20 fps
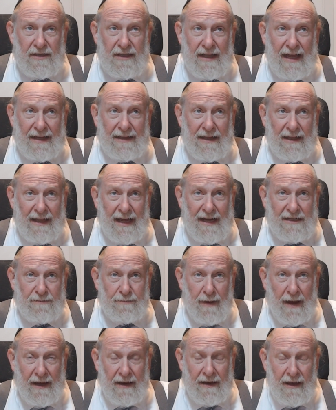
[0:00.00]
to light the lights
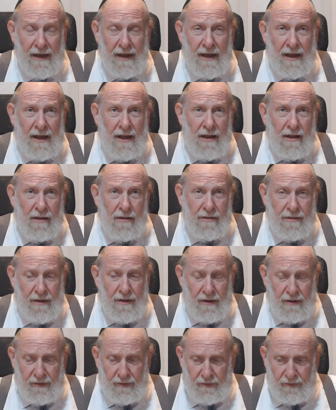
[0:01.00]
by
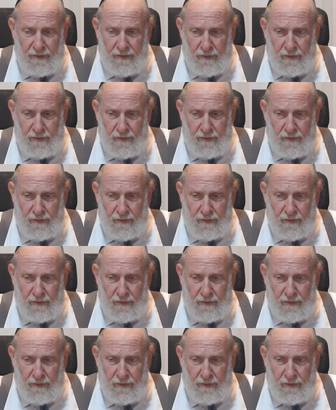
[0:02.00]
the